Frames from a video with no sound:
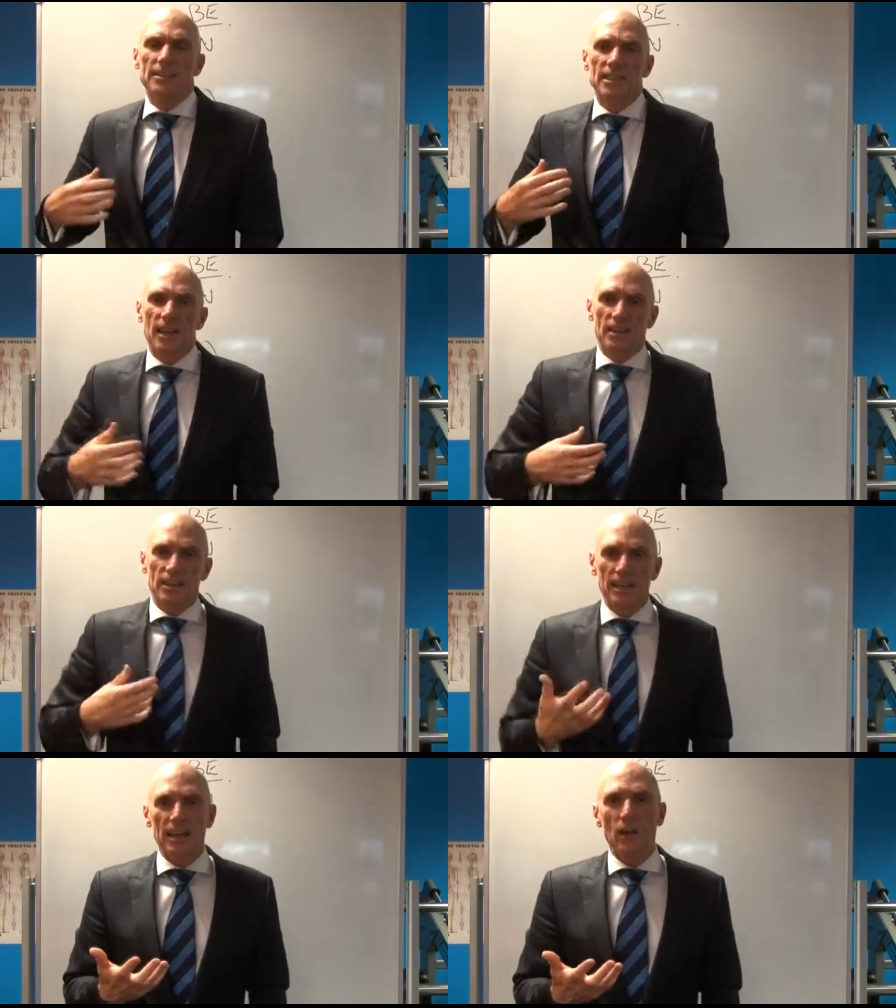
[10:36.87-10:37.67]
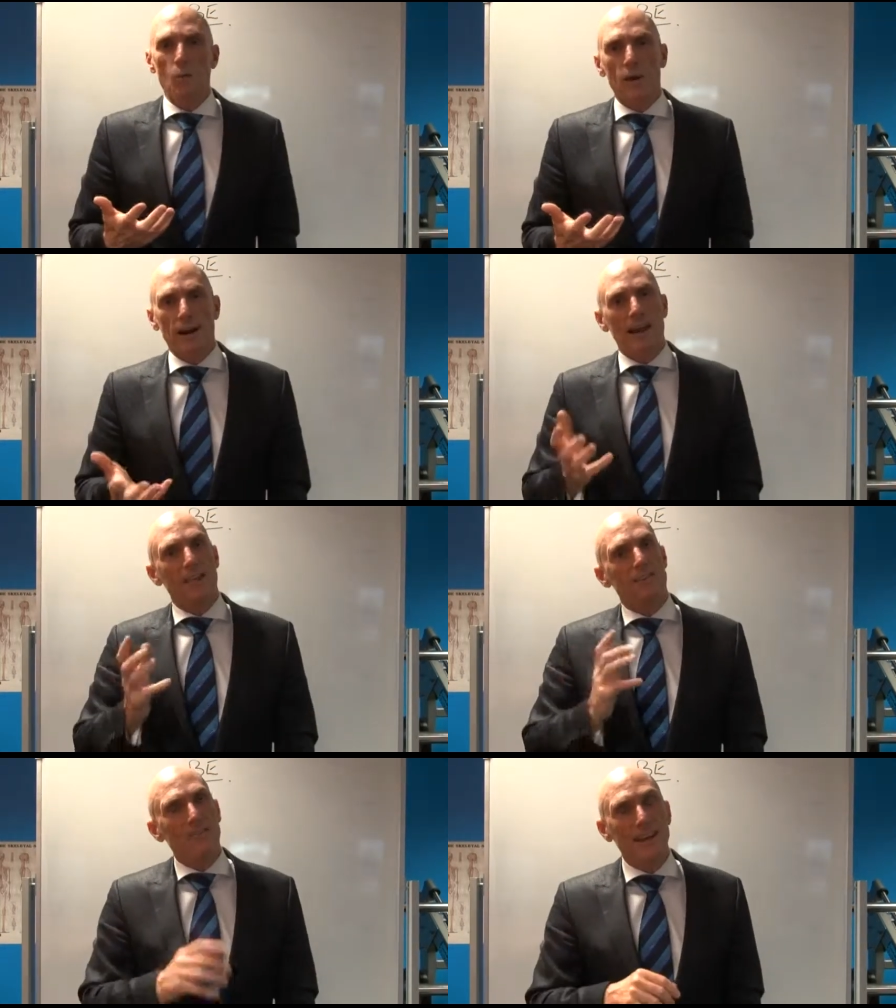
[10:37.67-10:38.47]
Start thinking what
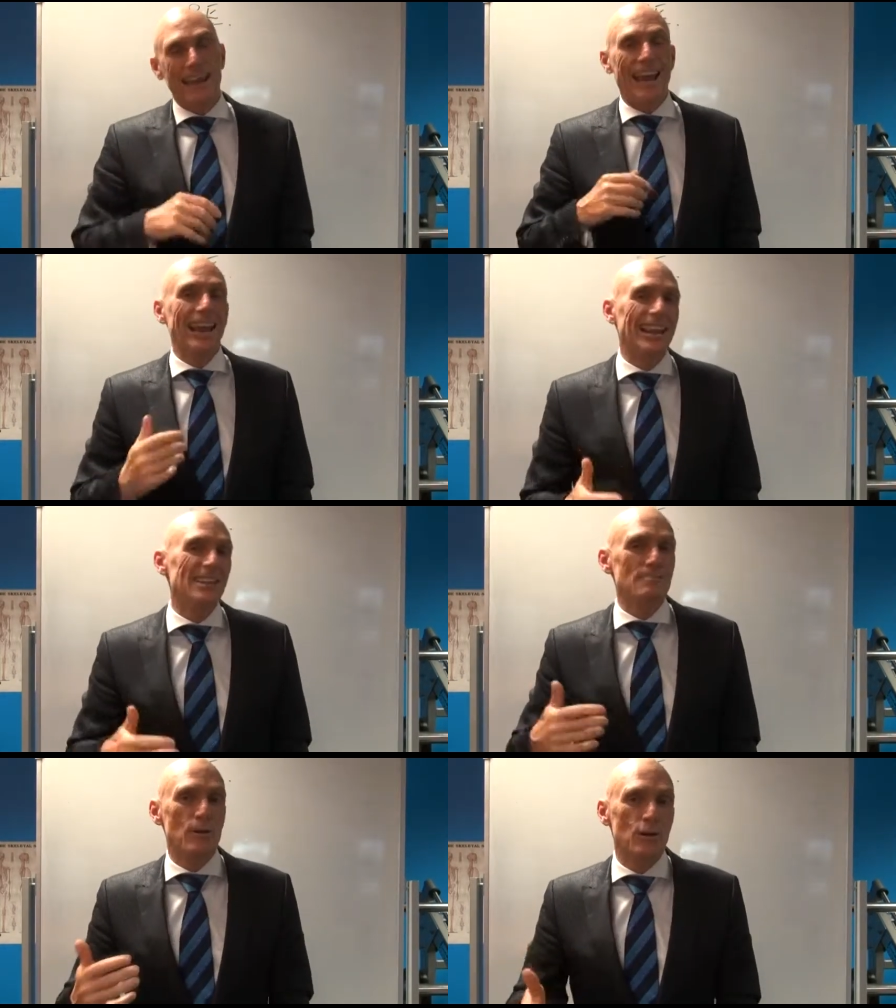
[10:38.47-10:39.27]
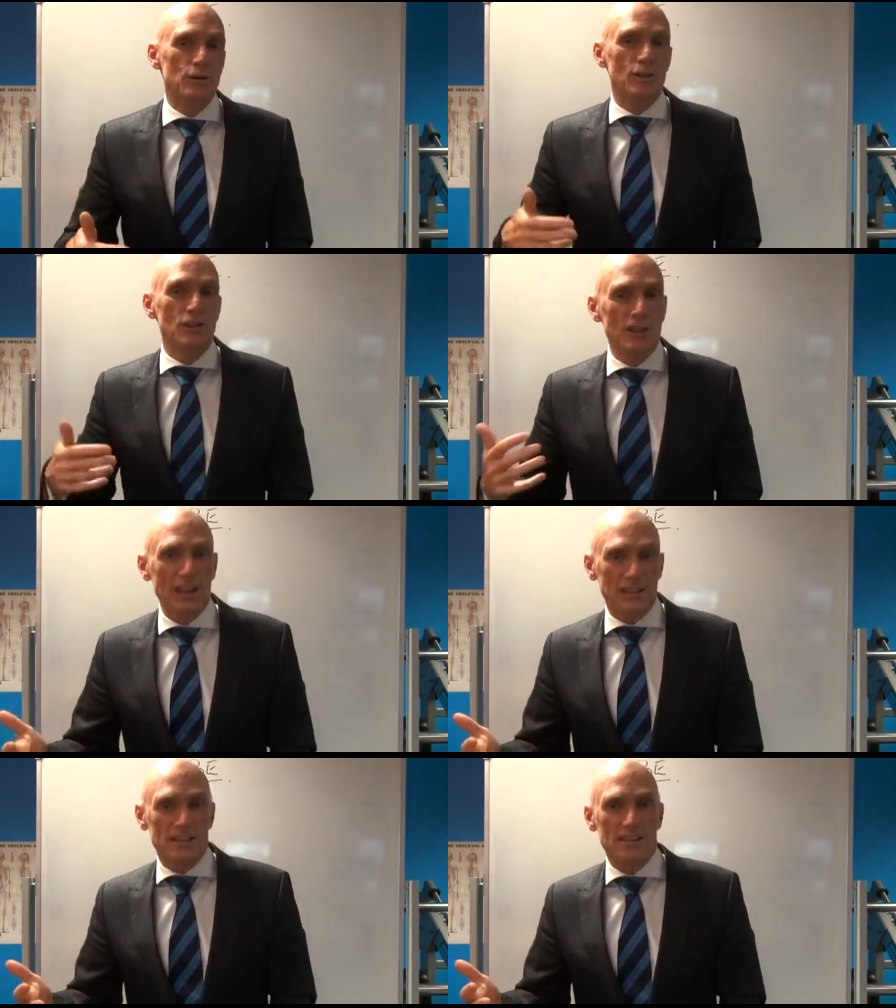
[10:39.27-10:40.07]
a fit and lean person
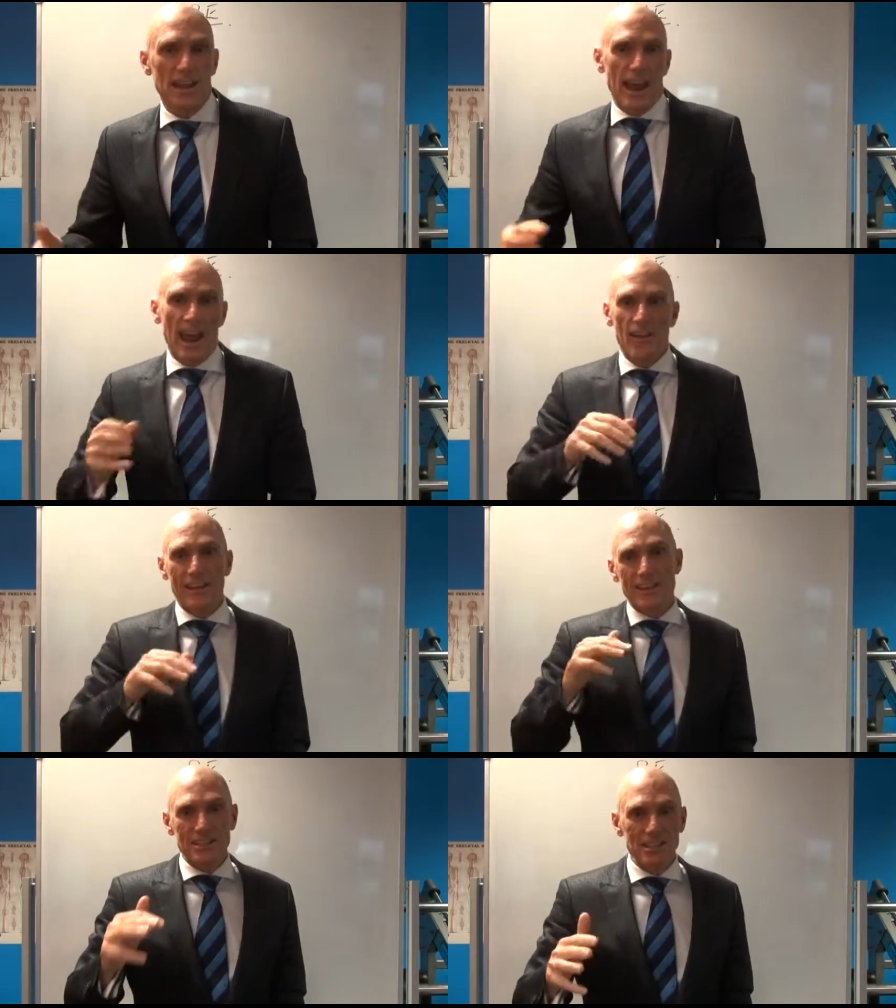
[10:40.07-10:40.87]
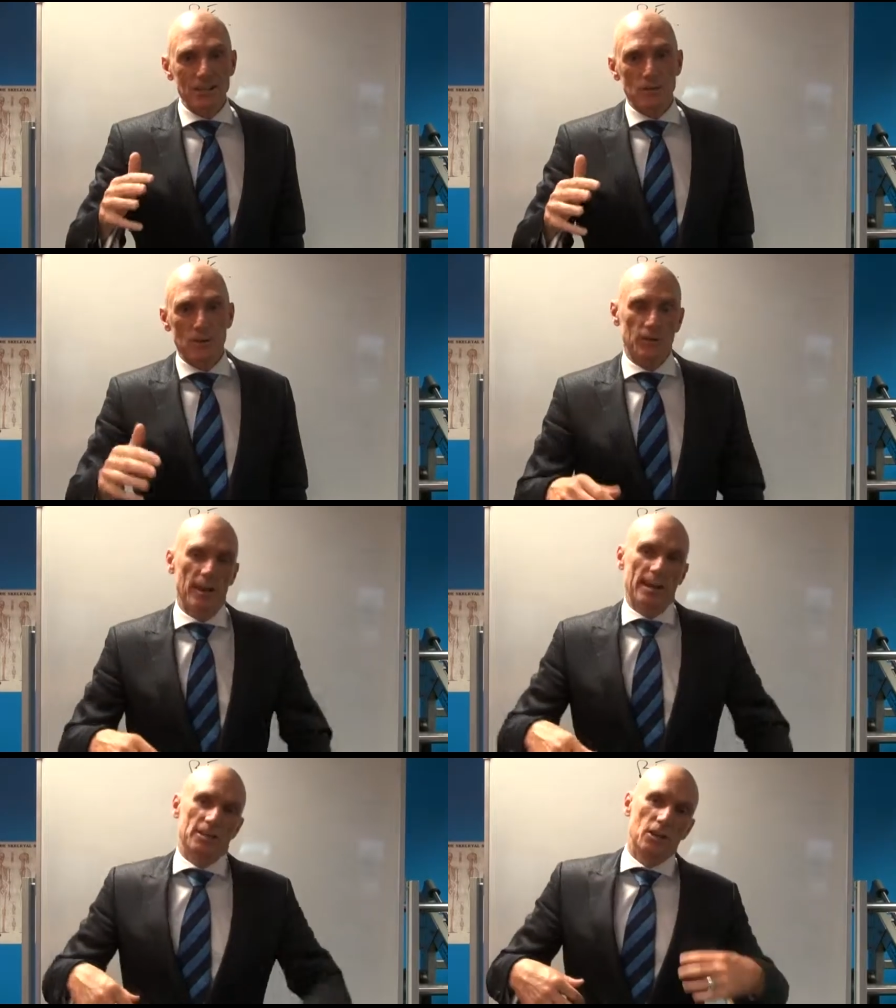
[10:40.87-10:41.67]
thinks, how they see the world.
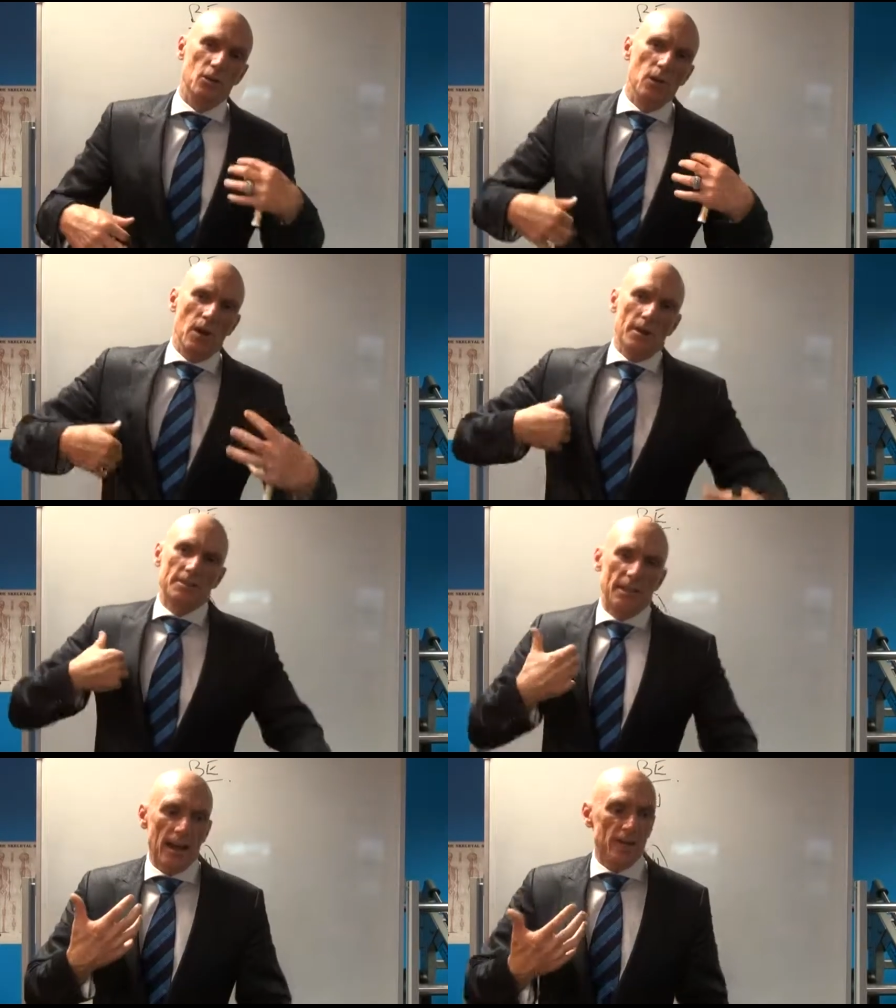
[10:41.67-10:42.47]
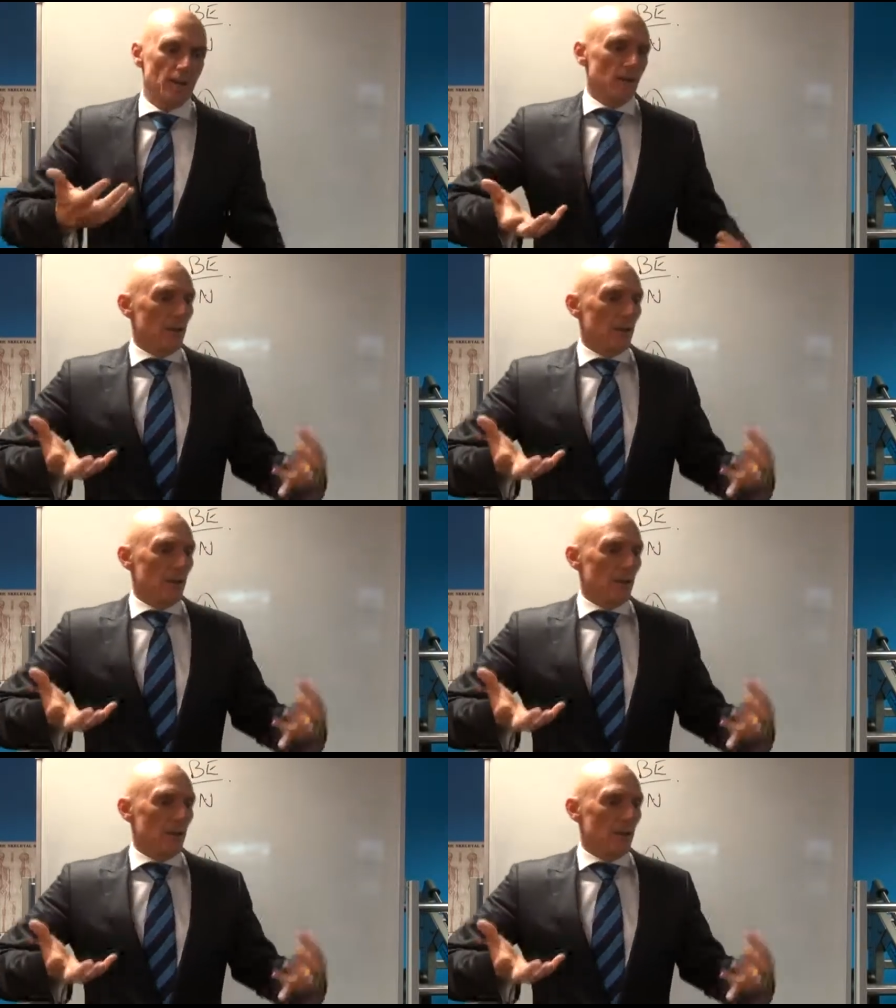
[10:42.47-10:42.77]
So start,